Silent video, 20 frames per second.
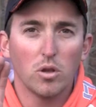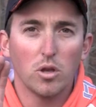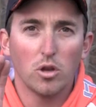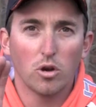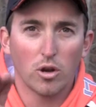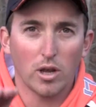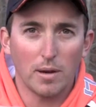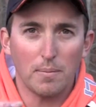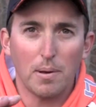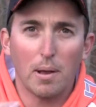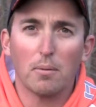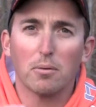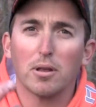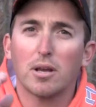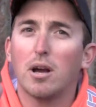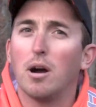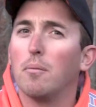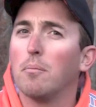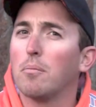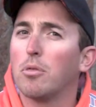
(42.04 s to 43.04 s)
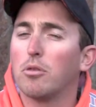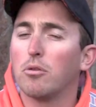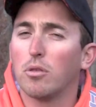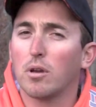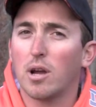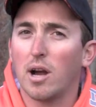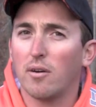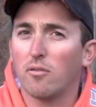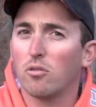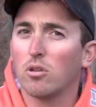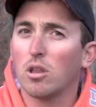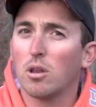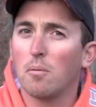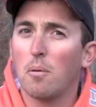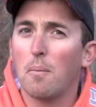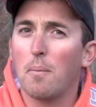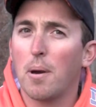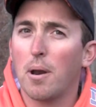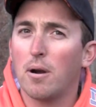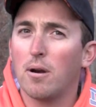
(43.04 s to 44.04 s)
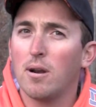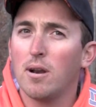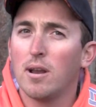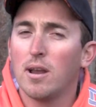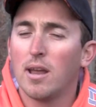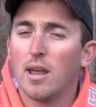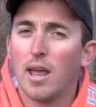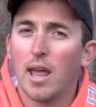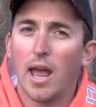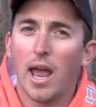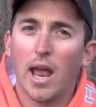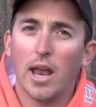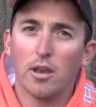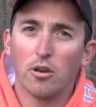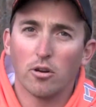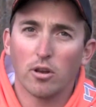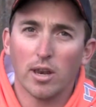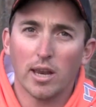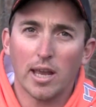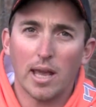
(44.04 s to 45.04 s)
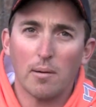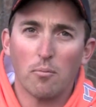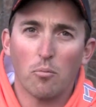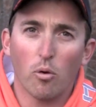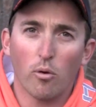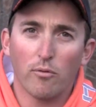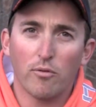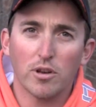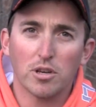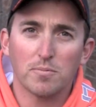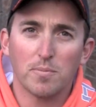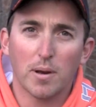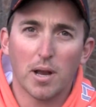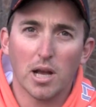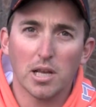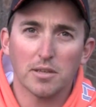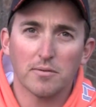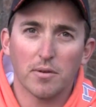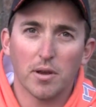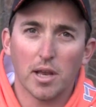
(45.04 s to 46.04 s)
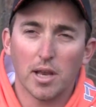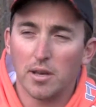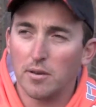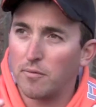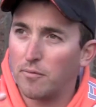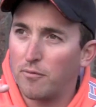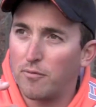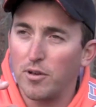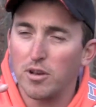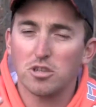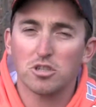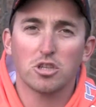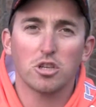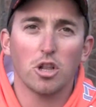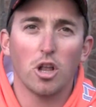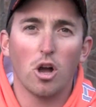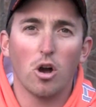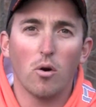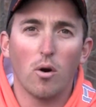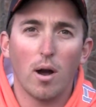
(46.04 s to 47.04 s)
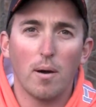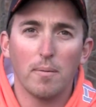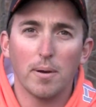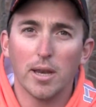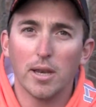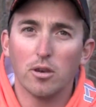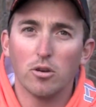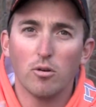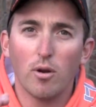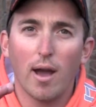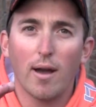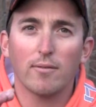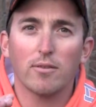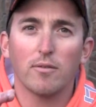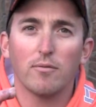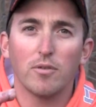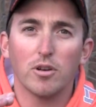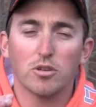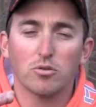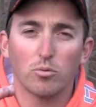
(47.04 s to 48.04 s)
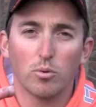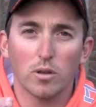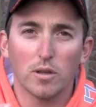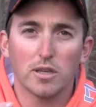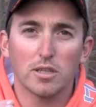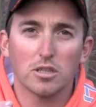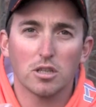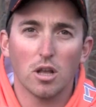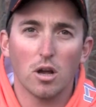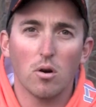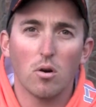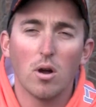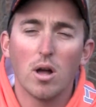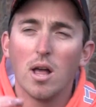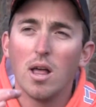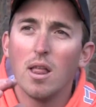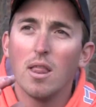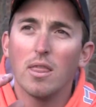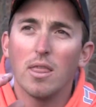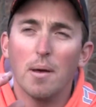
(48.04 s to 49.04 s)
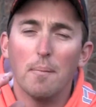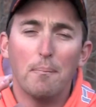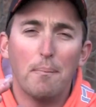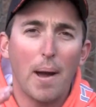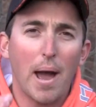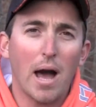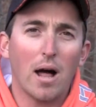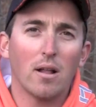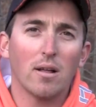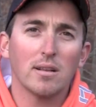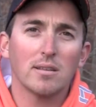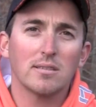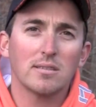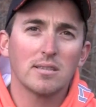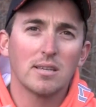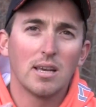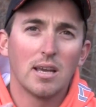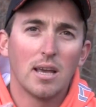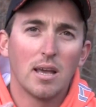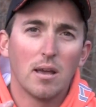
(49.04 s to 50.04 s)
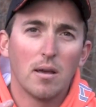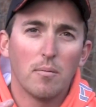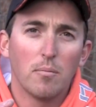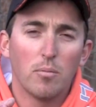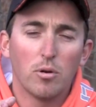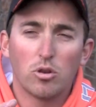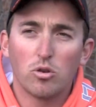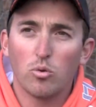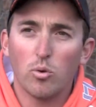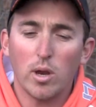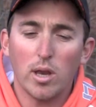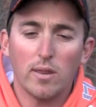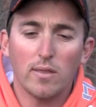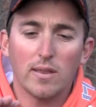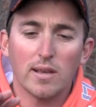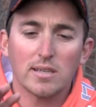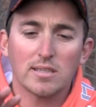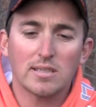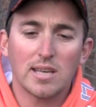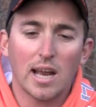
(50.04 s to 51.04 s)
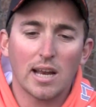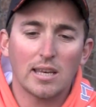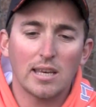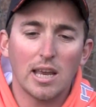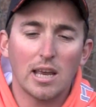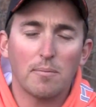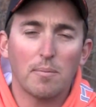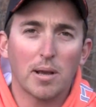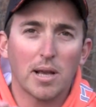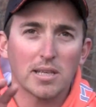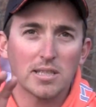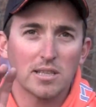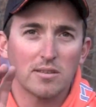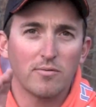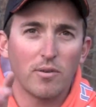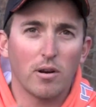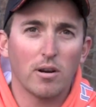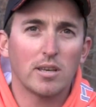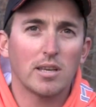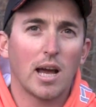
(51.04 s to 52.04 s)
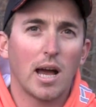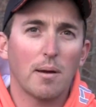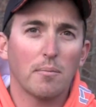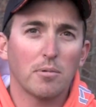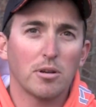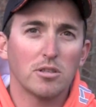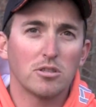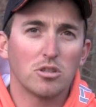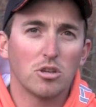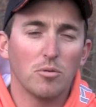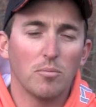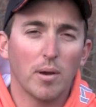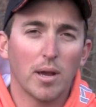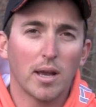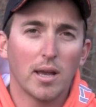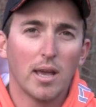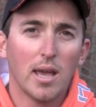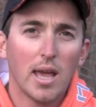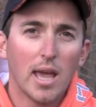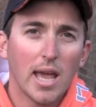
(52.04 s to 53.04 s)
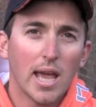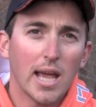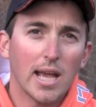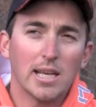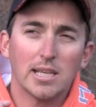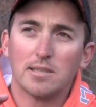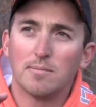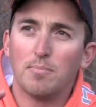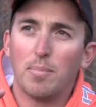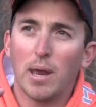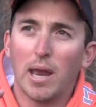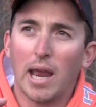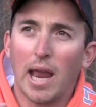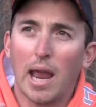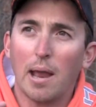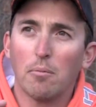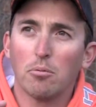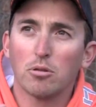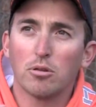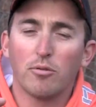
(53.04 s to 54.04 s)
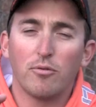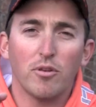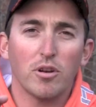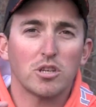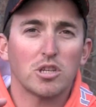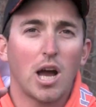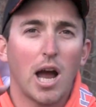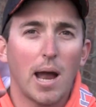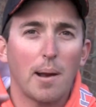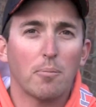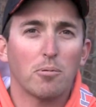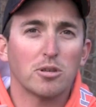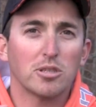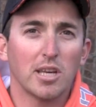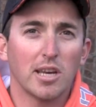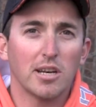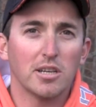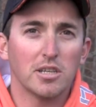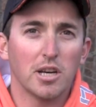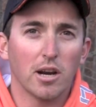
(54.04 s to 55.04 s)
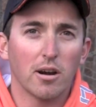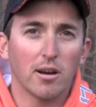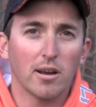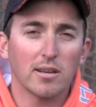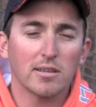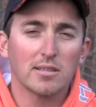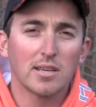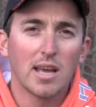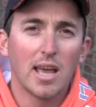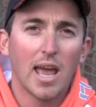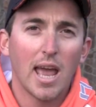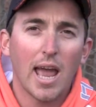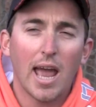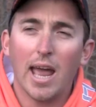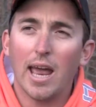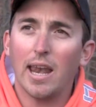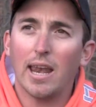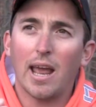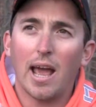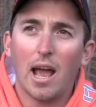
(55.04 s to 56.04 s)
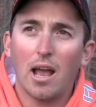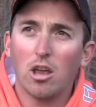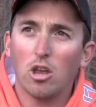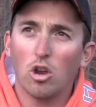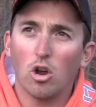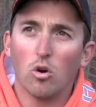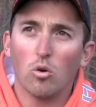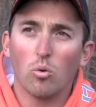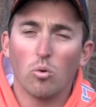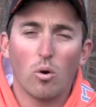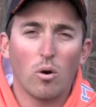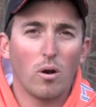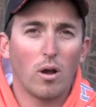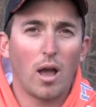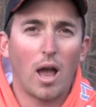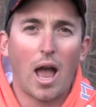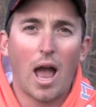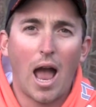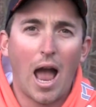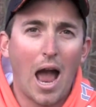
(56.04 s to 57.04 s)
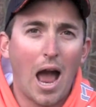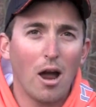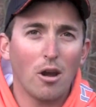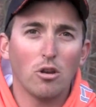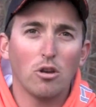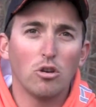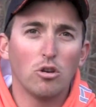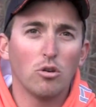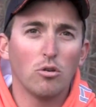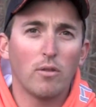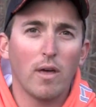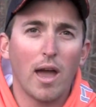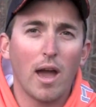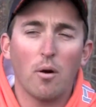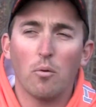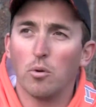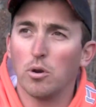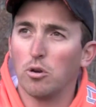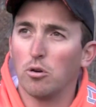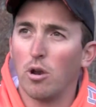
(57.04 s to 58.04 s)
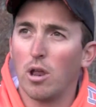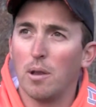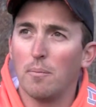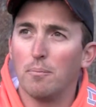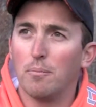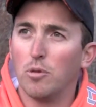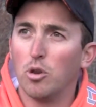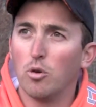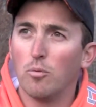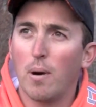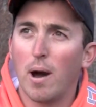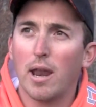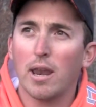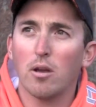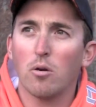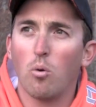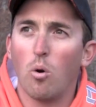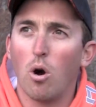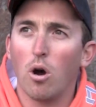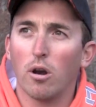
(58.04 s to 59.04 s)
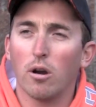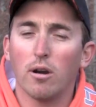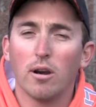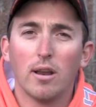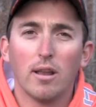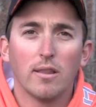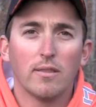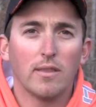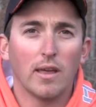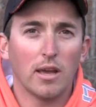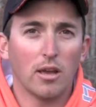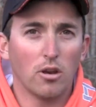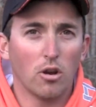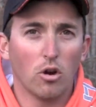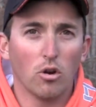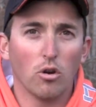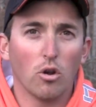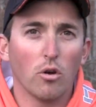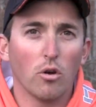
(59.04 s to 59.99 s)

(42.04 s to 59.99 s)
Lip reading: you're going to be able to come through the cover a little bit better, and you're going to get more fish because of it, and fish slow. I mean, you have to fish really slow. The balance between this technique, because it's very time consuming, is being able to fish high percentage areas. And you know, how do you do that when you're on a new body of water that you don't